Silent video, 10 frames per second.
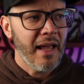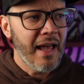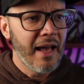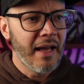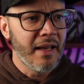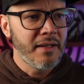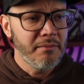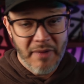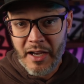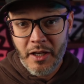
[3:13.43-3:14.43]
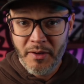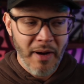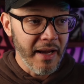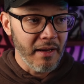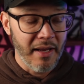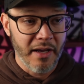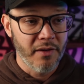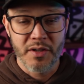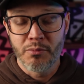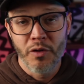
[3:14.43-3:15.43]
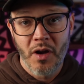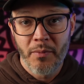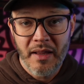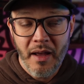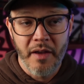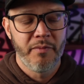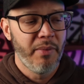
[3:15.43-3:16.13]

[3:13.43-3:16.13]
And I could have been right and I could have just moved on with my life.